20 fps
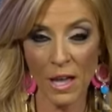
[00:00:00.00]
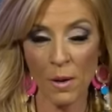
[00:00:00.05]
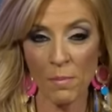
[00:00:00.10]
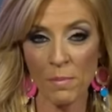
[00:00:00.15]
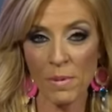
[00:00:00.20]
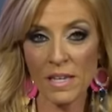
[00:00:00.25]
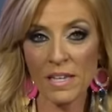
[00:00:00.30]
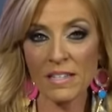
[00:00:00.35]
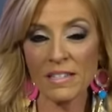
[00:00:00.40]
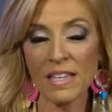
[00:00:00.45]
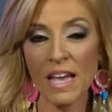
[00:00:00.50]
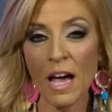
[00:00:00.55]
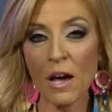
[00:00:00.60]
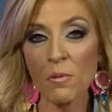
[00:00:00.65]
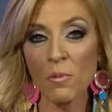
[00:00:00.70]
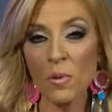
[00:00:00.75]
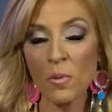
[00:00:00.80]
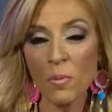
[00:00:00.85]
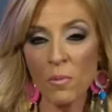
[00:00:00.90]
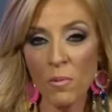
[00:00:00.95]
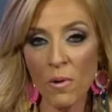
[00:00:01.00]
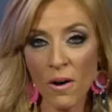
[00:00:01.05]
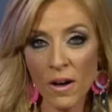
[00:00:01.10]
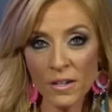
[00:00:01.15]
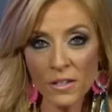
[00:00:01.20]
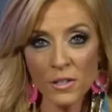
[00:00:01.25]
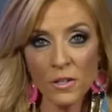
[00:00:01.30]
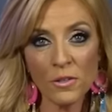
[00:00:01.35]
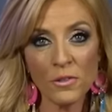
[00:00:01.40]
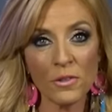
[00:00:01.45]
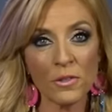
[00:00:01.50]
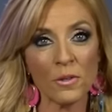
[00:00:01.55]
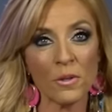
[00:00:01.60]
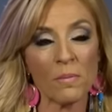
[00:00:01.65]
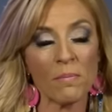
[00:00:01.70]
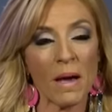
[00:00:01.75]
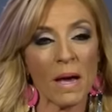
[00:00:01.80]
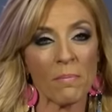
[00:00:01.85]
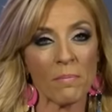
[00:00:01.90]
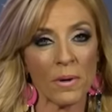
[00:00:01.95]
because I will walk you through
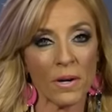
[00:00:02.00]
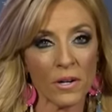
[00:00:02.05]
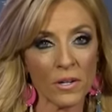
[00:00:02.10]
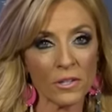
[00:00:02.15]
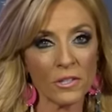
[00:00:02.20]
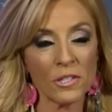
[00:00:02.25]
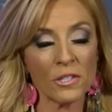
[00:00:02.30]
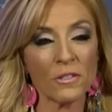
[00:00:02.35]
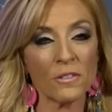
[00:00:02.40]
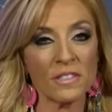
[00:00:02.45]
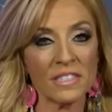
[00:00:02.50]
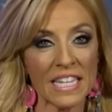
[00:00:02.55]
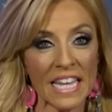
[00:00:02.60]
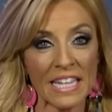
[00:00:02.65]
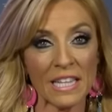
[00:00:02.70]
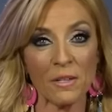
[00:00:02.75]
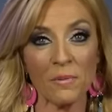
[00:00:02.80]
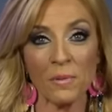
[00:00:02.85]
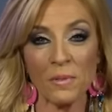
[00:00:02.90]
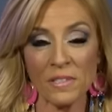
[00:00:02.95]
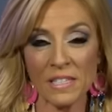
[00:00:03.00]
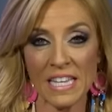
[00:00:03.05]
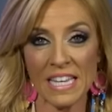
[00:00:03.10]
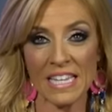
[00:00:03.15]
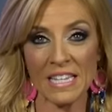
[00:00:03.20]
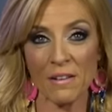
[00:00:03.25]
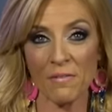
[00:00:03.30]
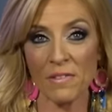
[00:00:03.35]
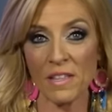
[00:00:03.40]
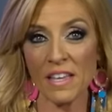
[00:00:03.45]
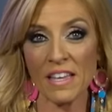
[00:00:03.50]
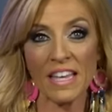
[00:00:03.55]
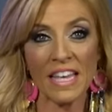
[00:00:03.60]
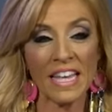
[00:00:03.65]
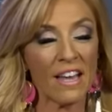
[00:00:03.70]
my personal daily routine of the